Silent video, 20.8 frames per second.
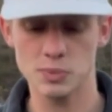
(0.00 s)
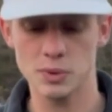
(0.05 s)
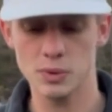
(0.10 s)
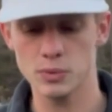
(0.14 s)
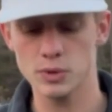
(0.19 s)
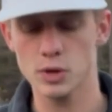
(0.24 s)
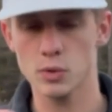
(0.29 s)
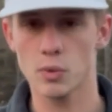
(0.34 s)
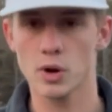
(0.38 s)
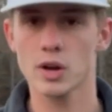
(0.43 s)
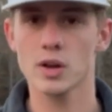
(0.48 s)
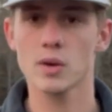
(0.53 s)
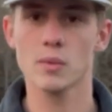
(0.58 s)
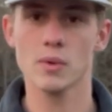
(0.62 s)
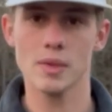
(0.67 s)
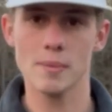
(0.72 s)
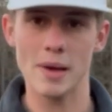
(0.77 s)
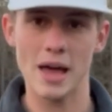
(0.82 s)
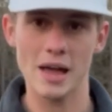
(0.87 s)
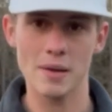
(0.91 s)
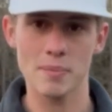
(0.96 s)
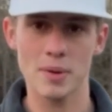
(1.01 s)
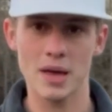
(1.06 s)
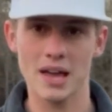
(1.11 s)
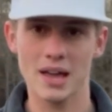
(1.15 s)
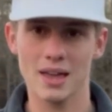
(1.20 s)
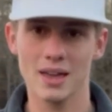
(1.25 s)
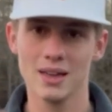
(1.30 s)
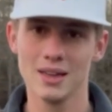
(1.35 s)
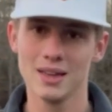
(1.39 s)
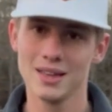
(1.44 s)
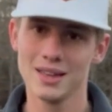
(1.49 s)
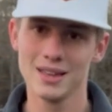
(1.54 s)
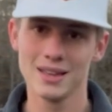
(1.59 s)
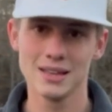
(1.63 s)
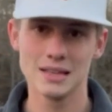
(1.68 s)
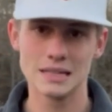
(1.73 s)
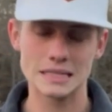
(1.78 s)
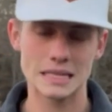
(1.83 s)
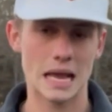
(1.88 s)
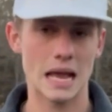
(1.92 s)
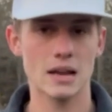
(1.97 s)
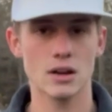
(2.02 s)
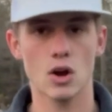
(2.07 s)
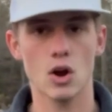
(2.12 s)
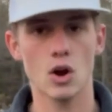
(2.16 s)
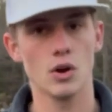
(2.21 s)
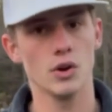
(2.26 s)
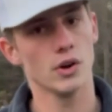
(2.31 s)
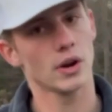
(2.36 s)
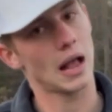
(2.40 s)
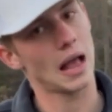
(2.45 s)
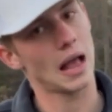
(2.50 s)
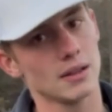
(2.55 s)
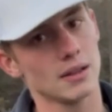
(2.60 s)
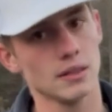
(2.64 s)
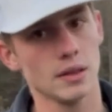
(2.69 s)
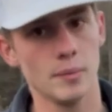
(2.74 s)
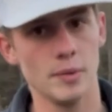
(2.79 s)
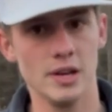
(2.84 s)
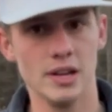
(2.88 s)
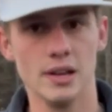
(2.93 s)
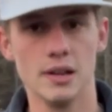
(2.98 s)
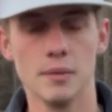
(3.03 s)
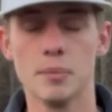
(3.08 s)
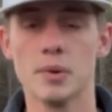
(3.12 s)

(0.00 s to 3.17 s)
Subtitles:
But when you're working with a backpack, it's kind of hard. You're of limited.